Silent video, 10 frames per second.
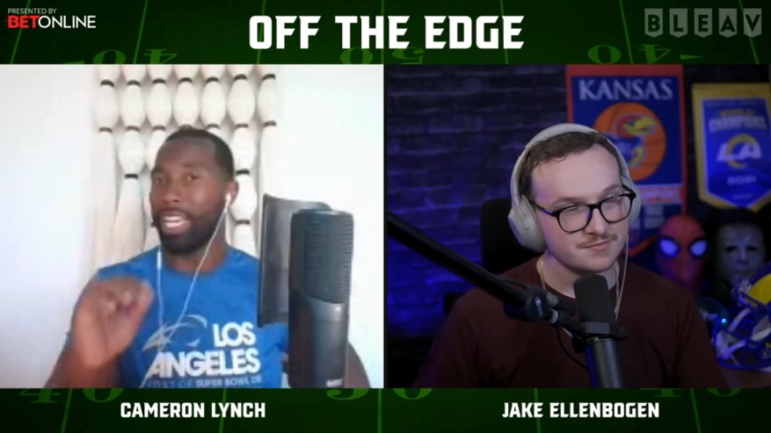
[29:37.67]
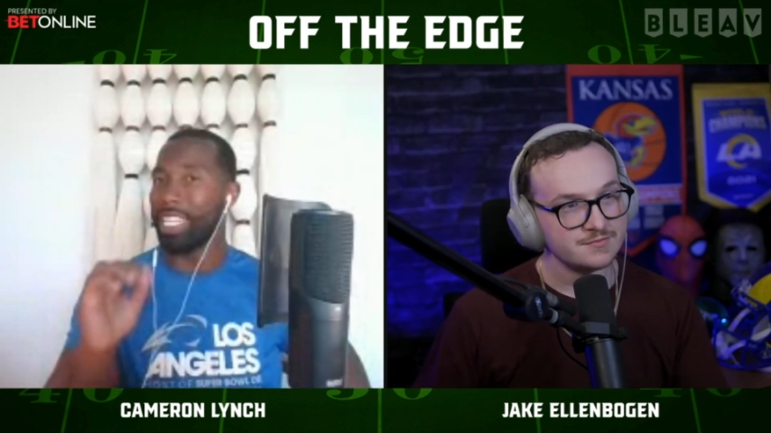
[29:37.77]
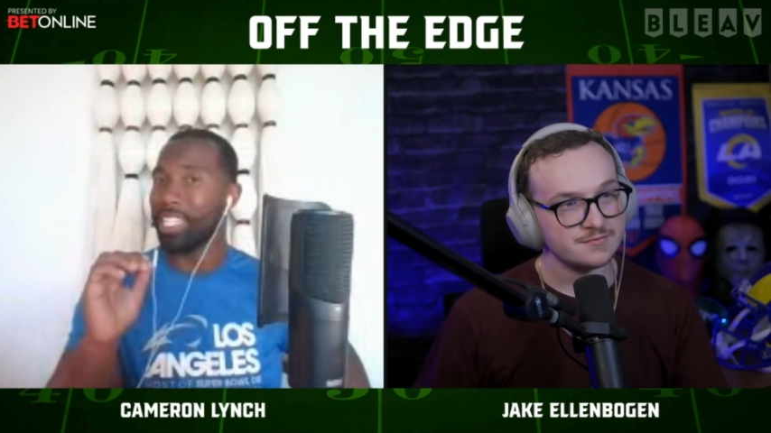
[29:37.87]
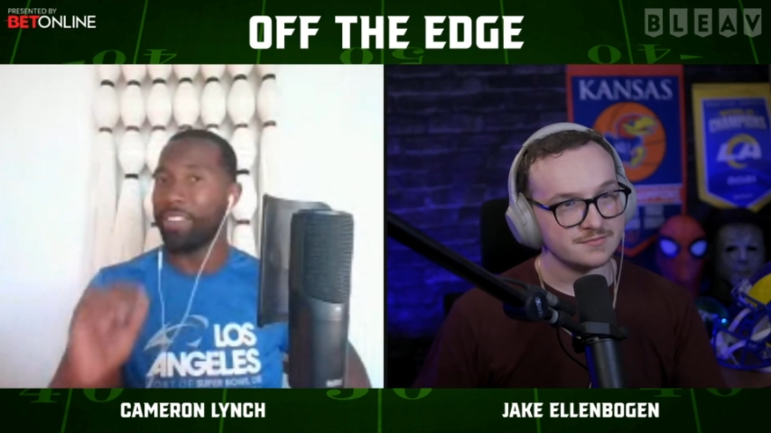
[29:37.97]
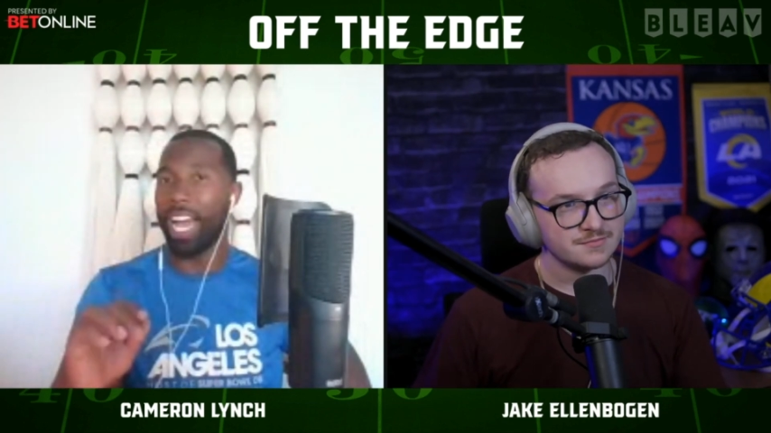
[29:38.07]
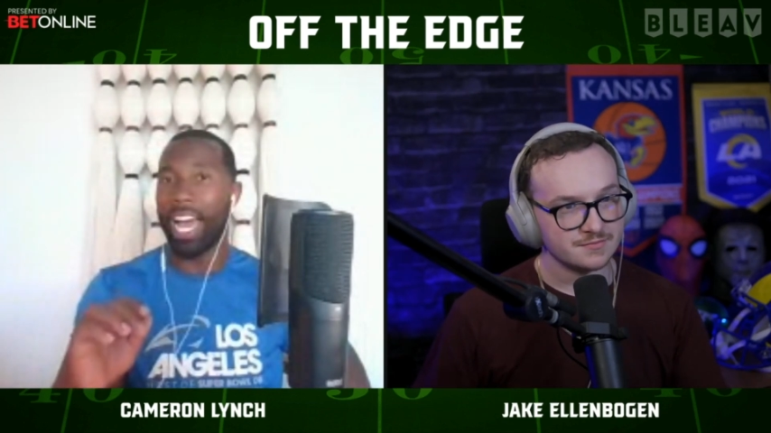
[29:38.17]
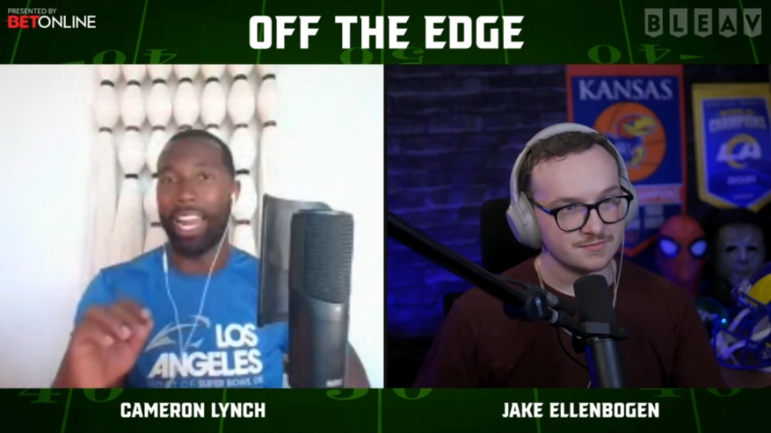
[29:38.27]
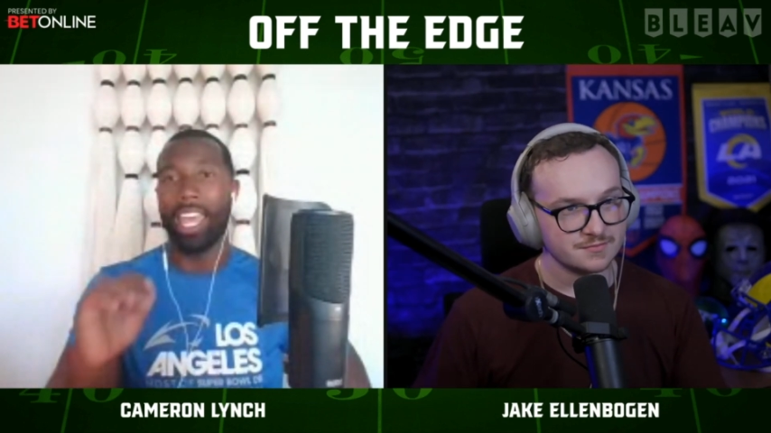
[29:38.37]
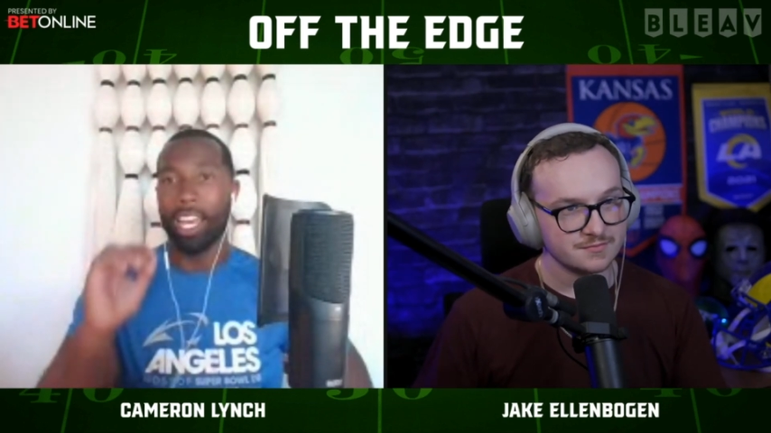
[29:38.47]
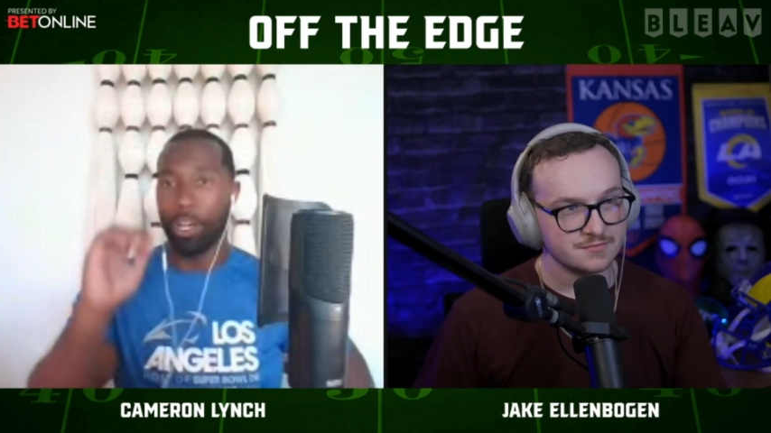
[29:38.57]
Speaker 1: because if not,
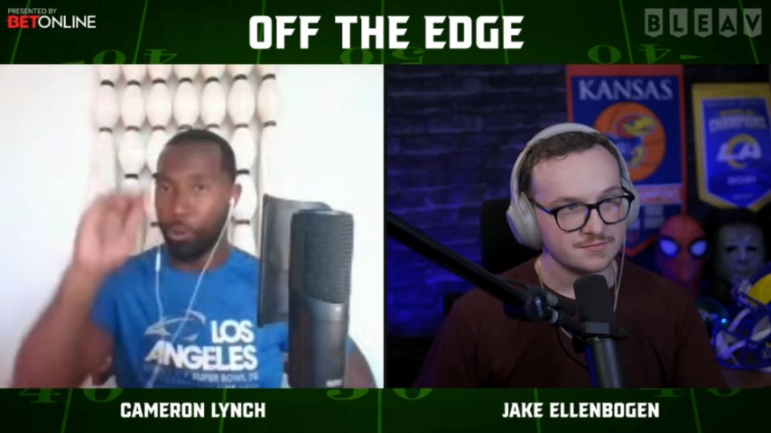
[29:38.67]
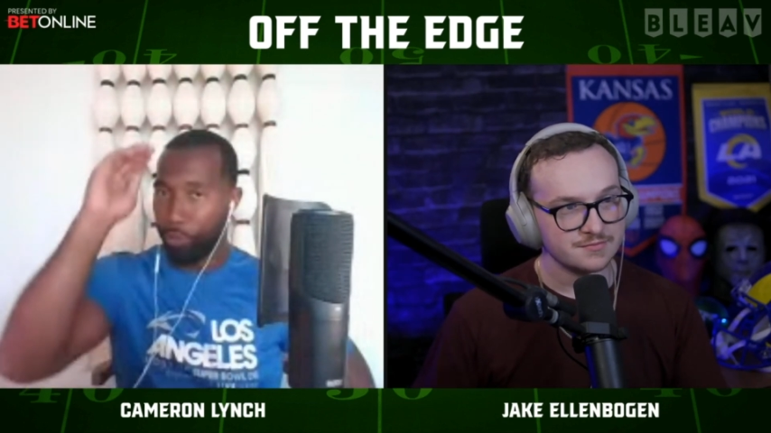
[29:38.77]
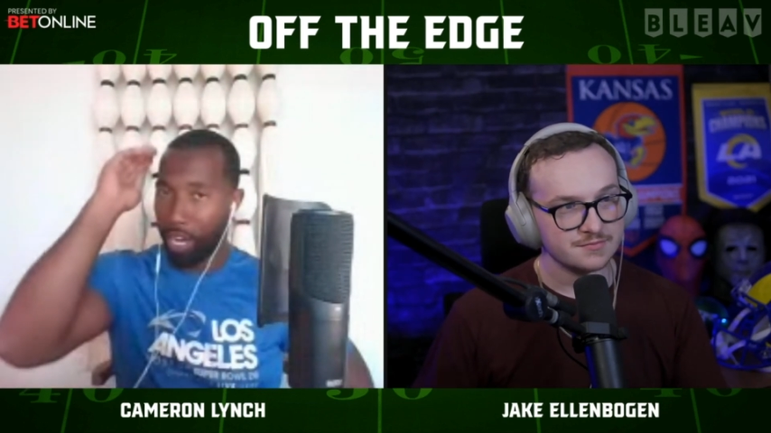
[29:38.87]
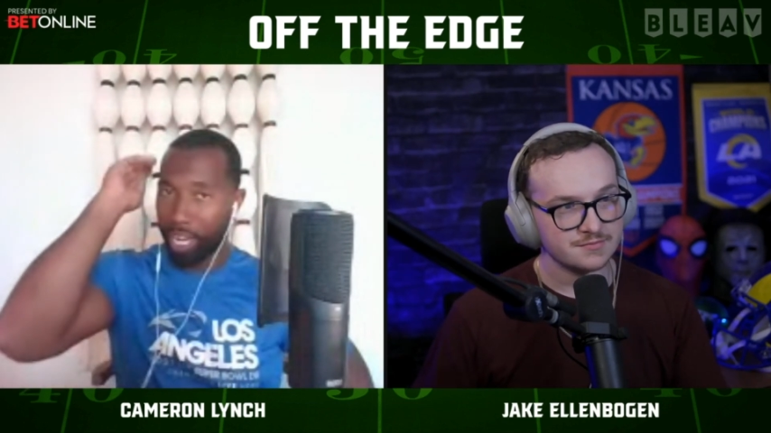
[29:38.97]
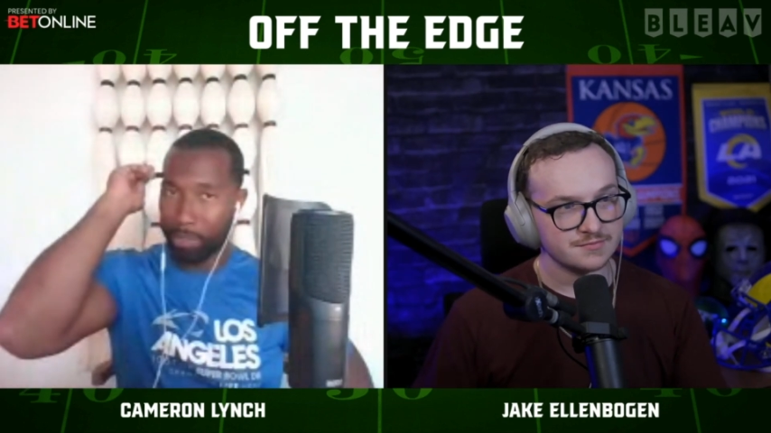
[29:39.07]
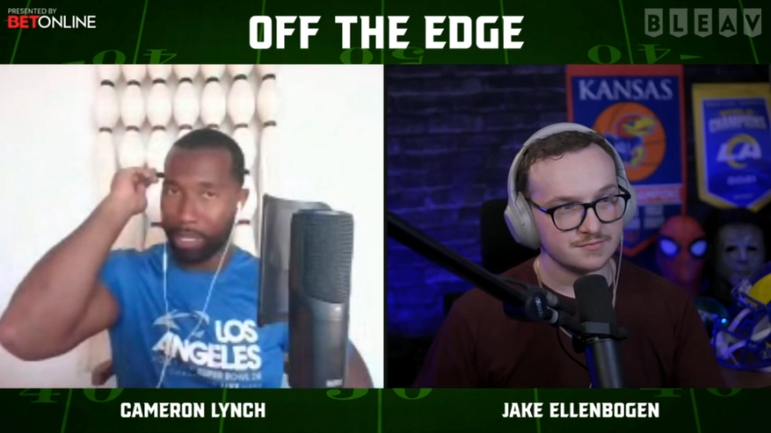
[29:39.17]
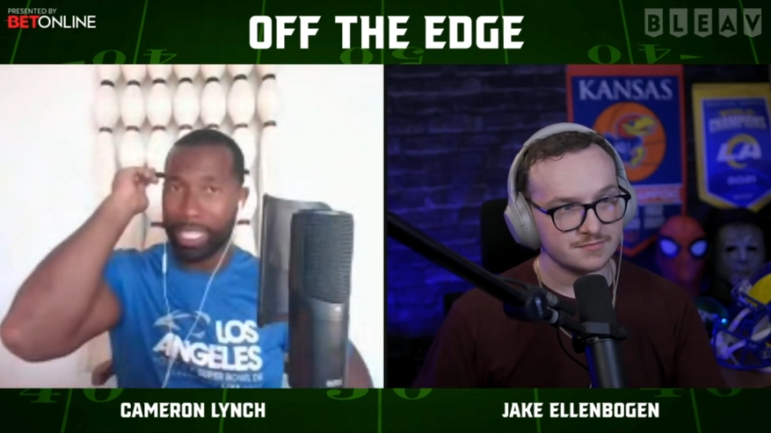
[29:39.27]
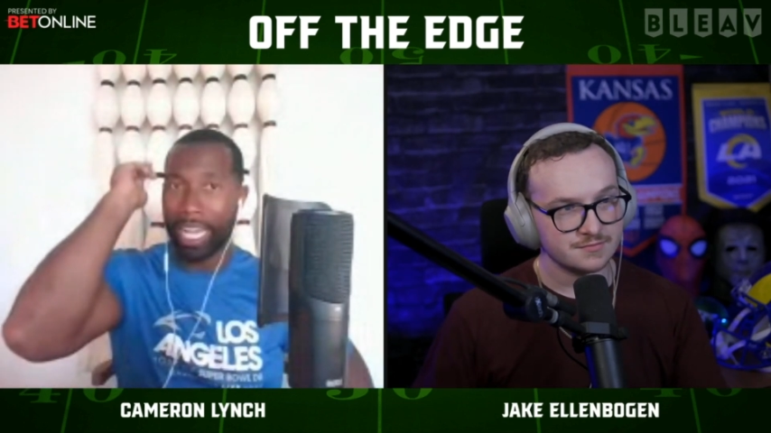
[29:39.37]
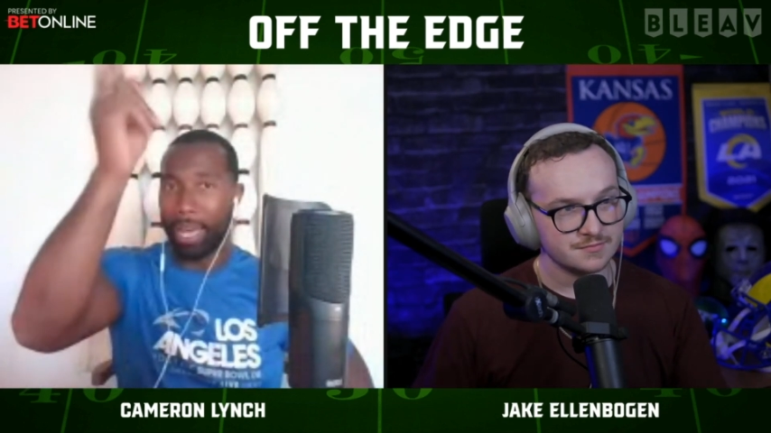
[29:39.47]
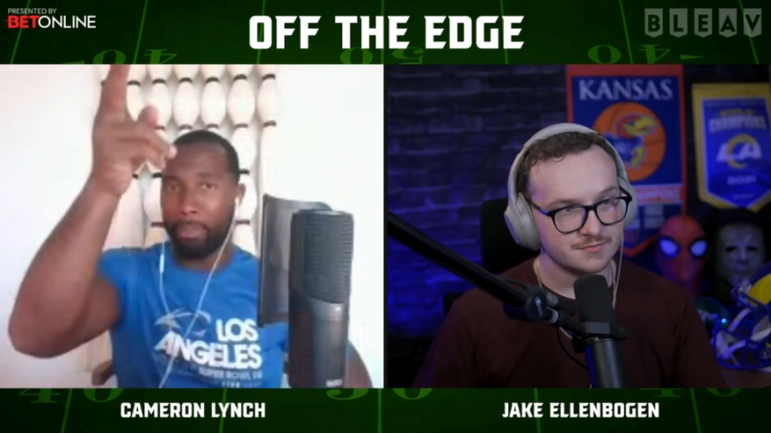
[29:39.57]
Hufanga's gonna be taking